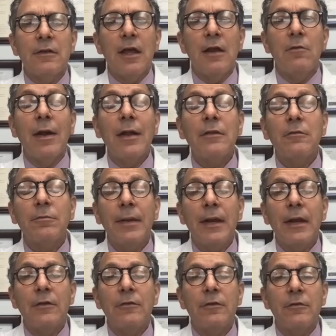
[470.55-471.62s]
and red
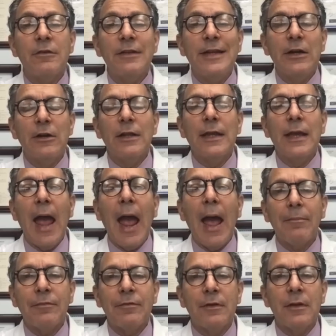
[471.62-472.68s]
spinach is nearly
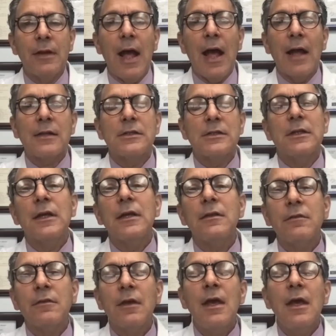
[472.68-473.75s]
absent
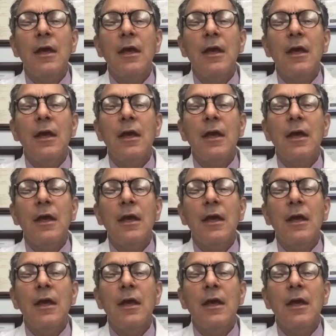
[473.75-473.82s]
oxalates.